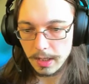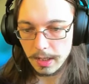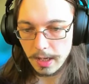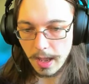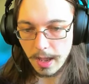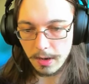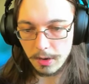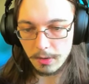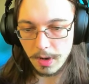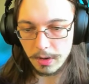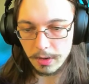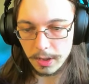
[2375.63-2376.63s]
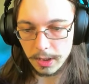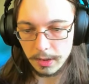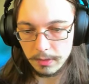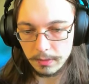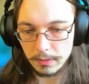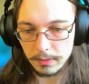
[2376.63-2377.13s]
how are
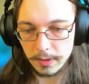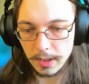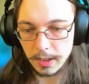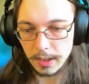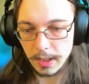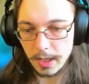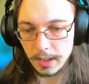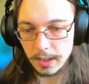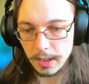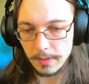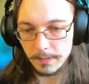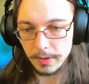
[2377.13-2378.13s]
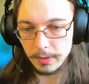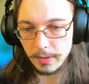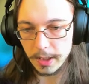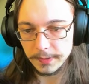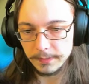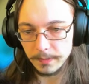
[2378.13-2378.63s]
you? He can I can get blue
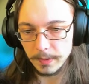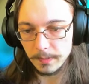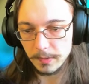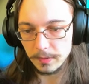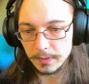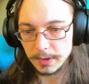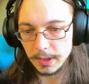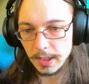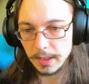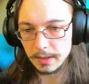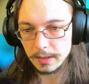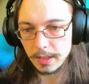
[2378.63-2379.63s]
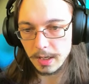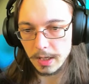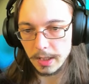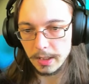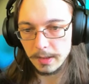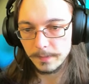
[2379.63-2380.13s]
eyes from him or cyan
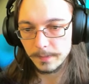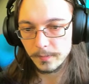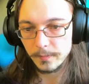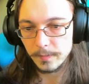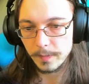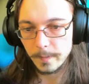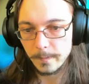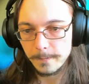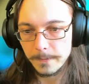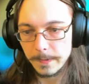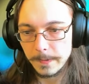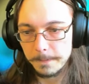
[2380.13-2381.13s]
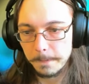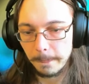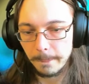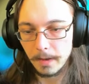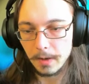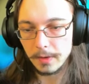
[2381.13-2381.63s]
dye. Could